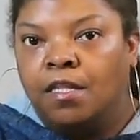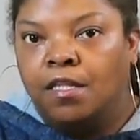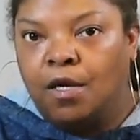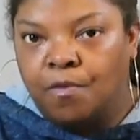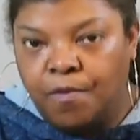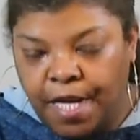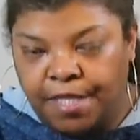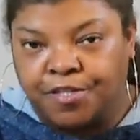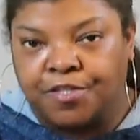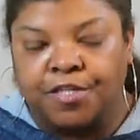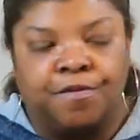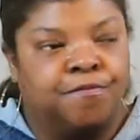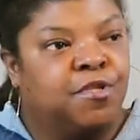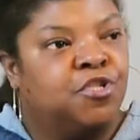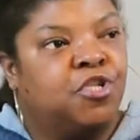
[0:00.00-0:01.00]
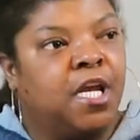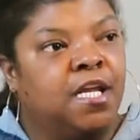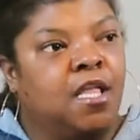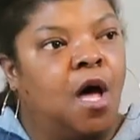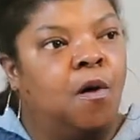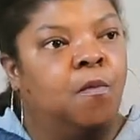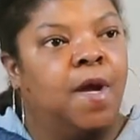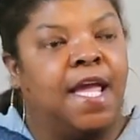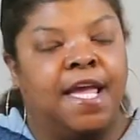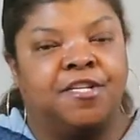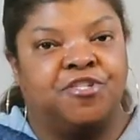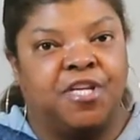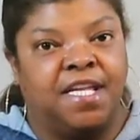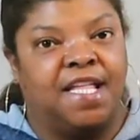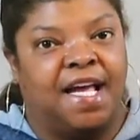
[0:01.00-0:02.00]
Larissa, she done went
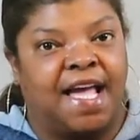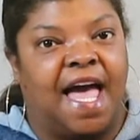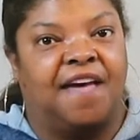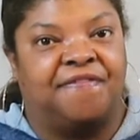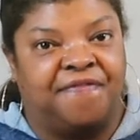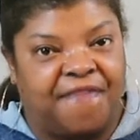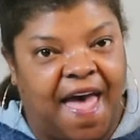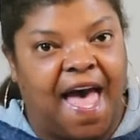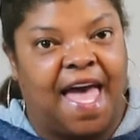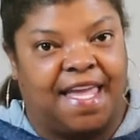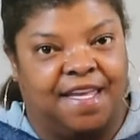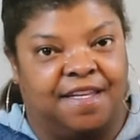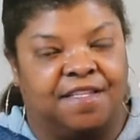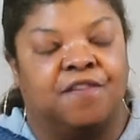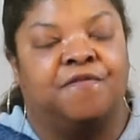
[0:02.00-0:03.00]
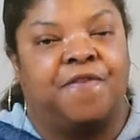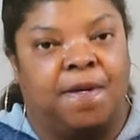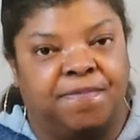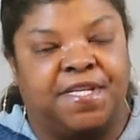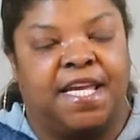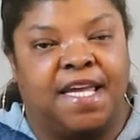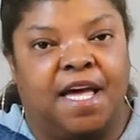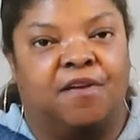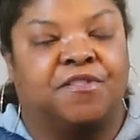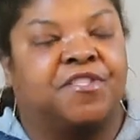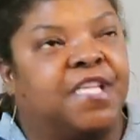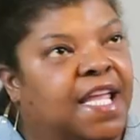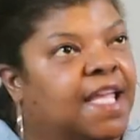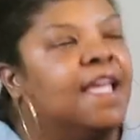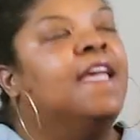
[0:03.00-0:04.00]
and she done got fired from
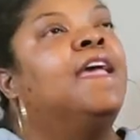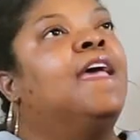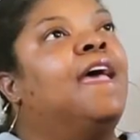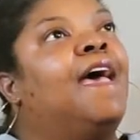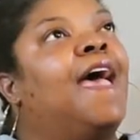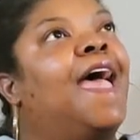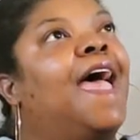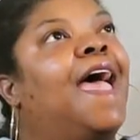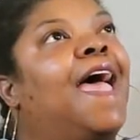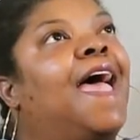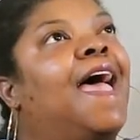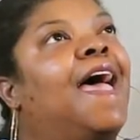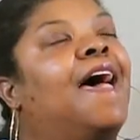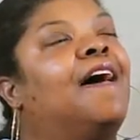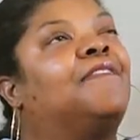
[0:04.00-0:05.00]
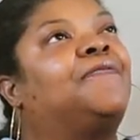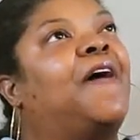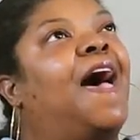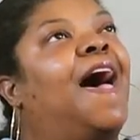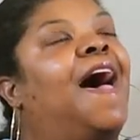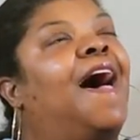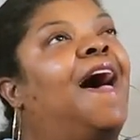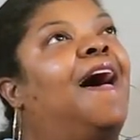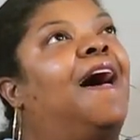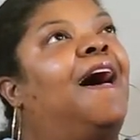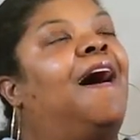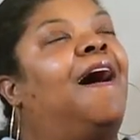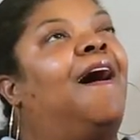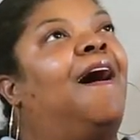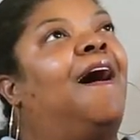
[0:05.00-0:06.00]
TLC.
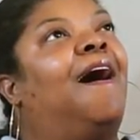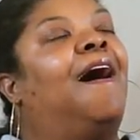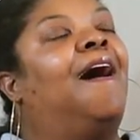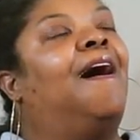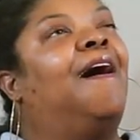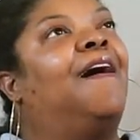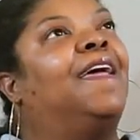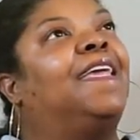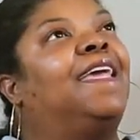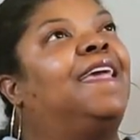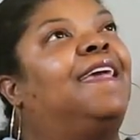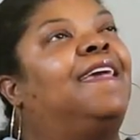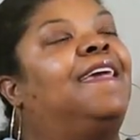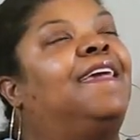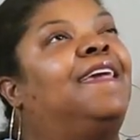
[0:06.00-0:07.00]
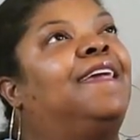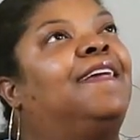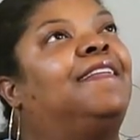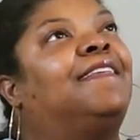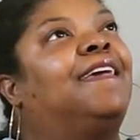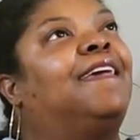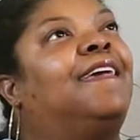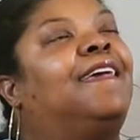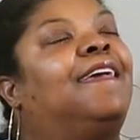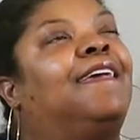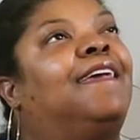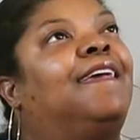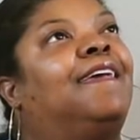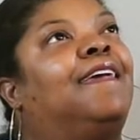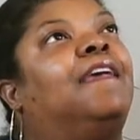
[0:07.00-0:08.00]

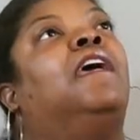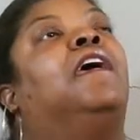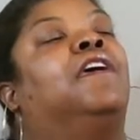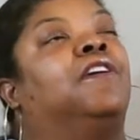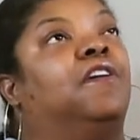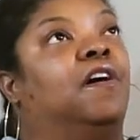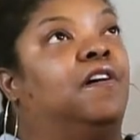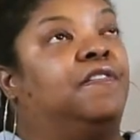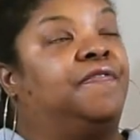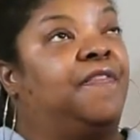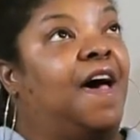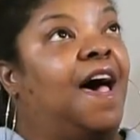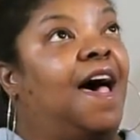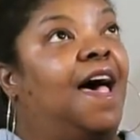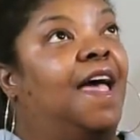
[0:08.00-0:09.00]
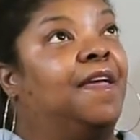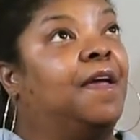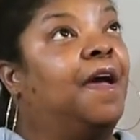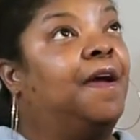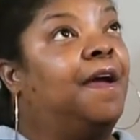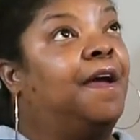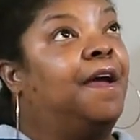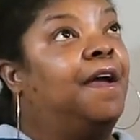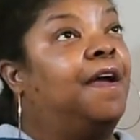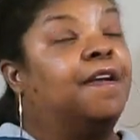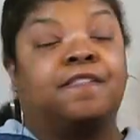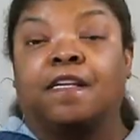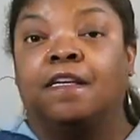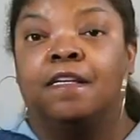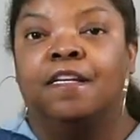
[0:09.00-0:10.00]
F-I-R-E-D, you're
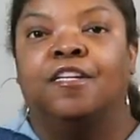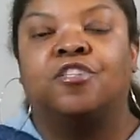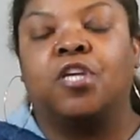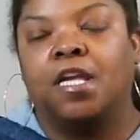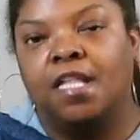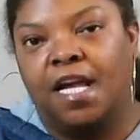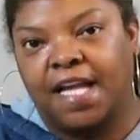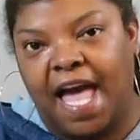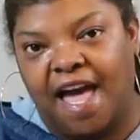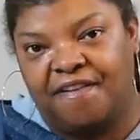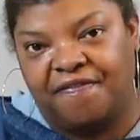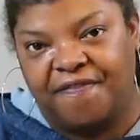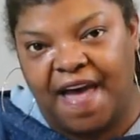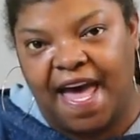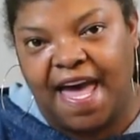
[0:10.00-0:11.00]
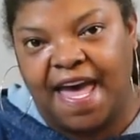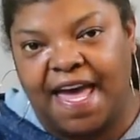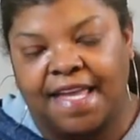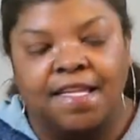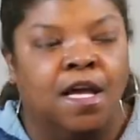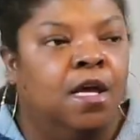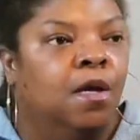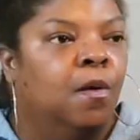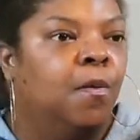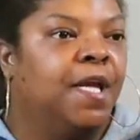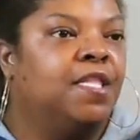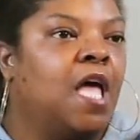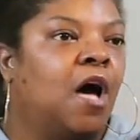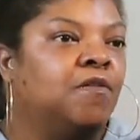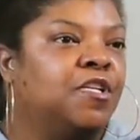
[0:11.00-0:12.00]
fired. She done got fired.
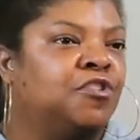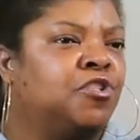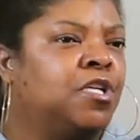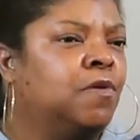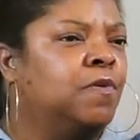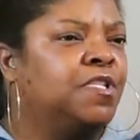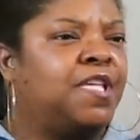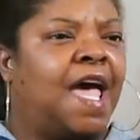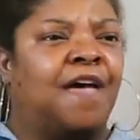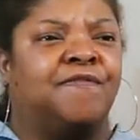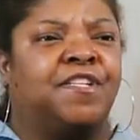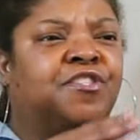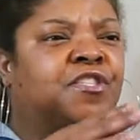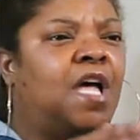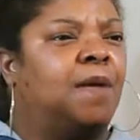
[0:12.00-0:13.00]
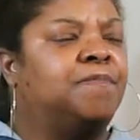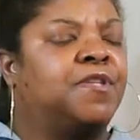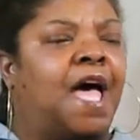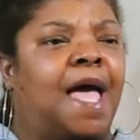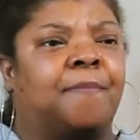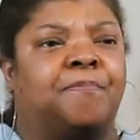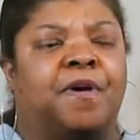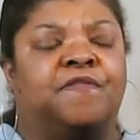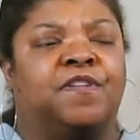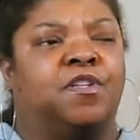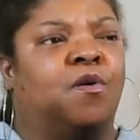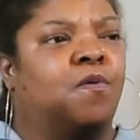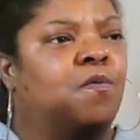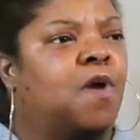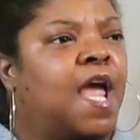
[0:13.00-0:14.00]
We know that she was having some type of
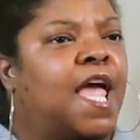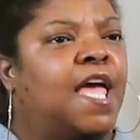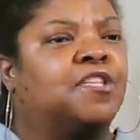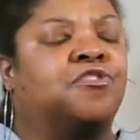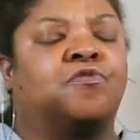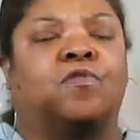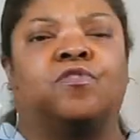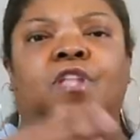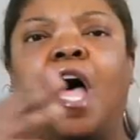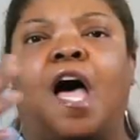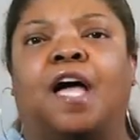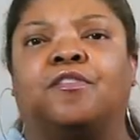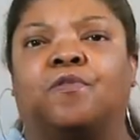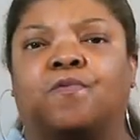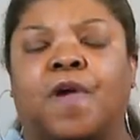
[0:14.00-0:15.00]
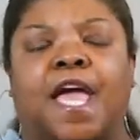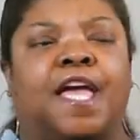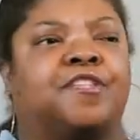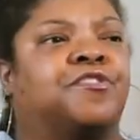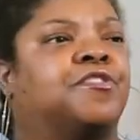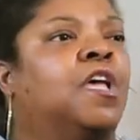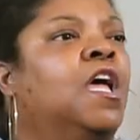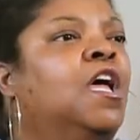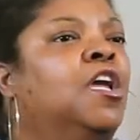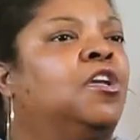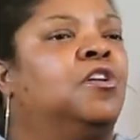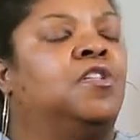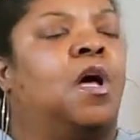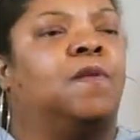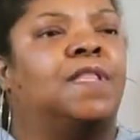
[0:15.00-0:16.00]
an arrest or non-arrest,
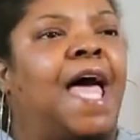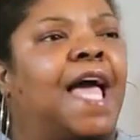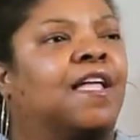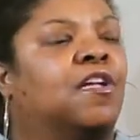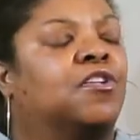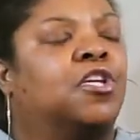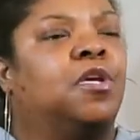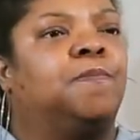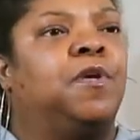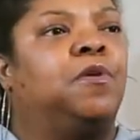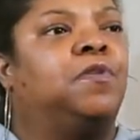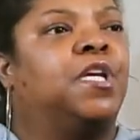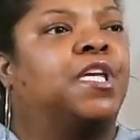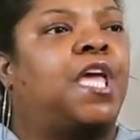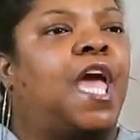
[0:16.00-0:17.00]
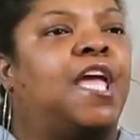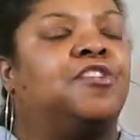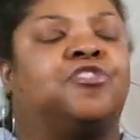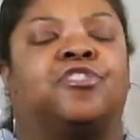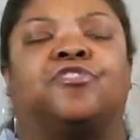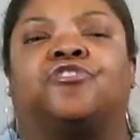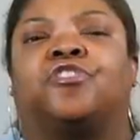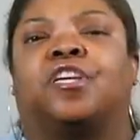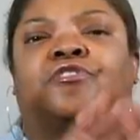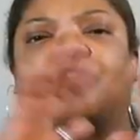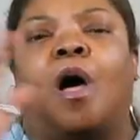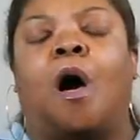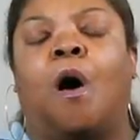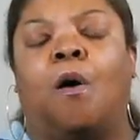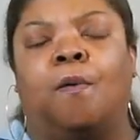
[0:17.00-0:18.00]
you know, lack of communications, just
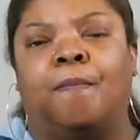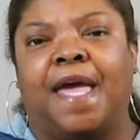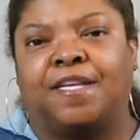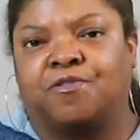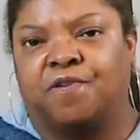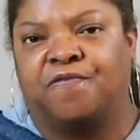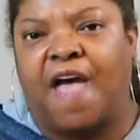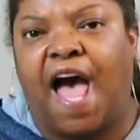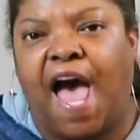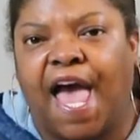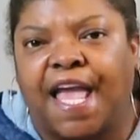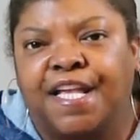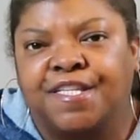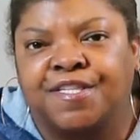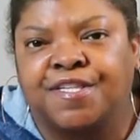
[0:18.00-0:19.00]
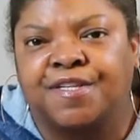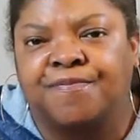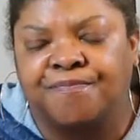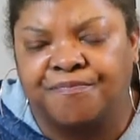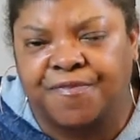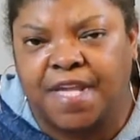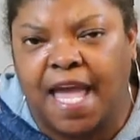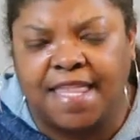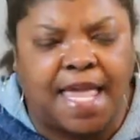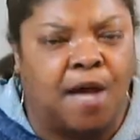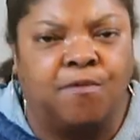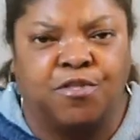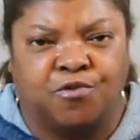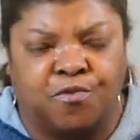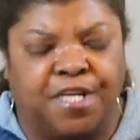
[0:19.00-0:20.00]
a whole mess of ice. Okay,
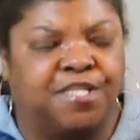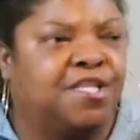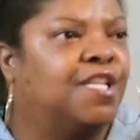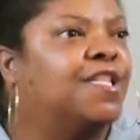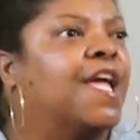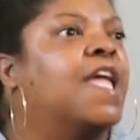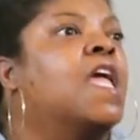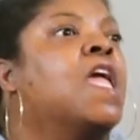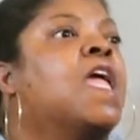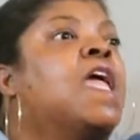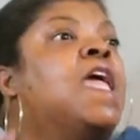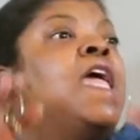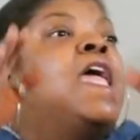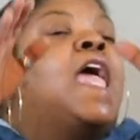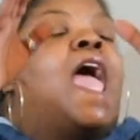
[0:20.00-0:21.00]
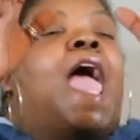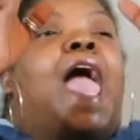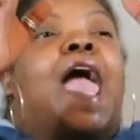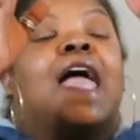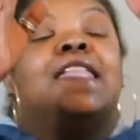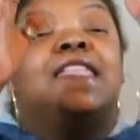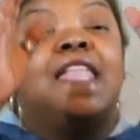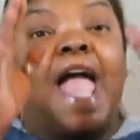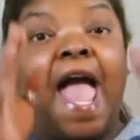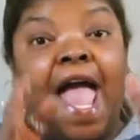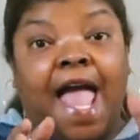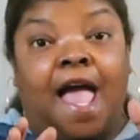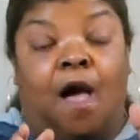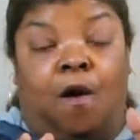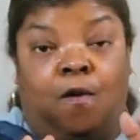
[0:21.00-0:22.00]
that was recently. And
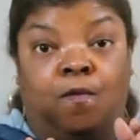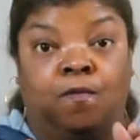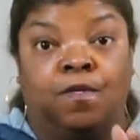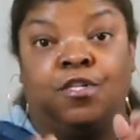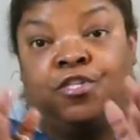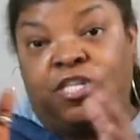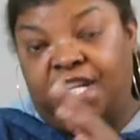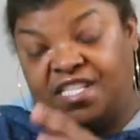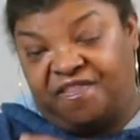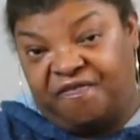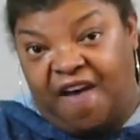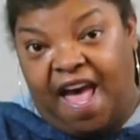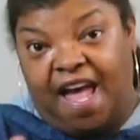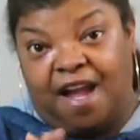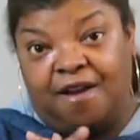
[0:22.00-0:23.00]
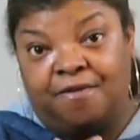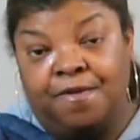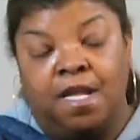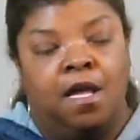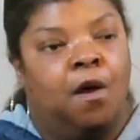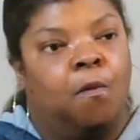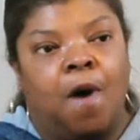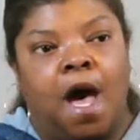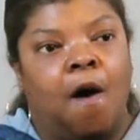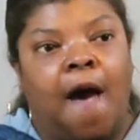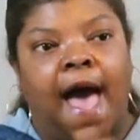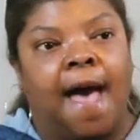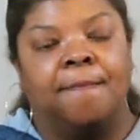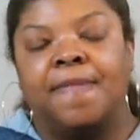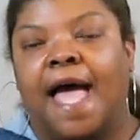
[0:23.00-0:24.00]
now she's fired. Well,
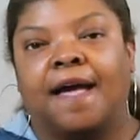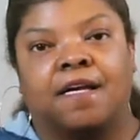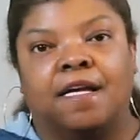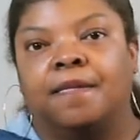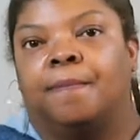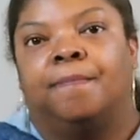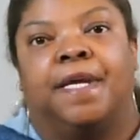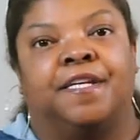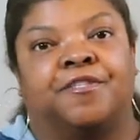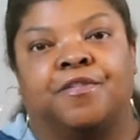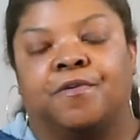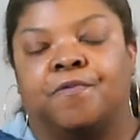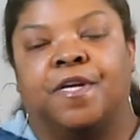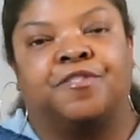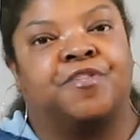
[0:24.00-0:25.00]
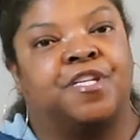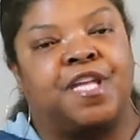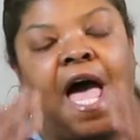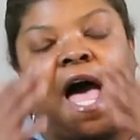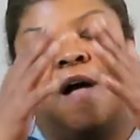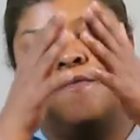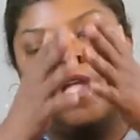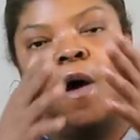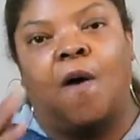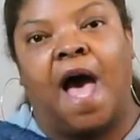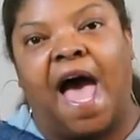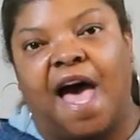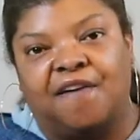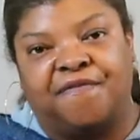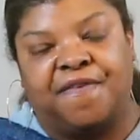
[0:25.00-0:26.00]
I'm not going to miss Larissa. Y'all know
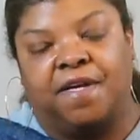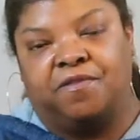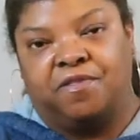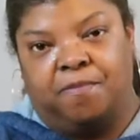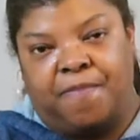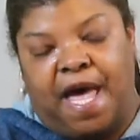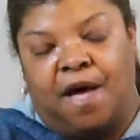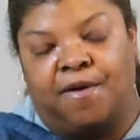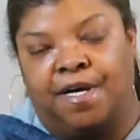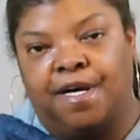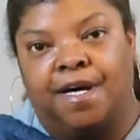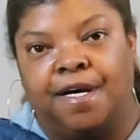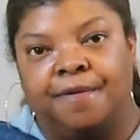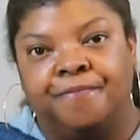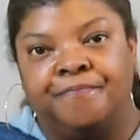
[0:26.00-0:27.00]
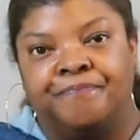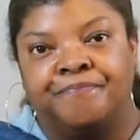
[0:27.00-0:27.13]
how I felt about her.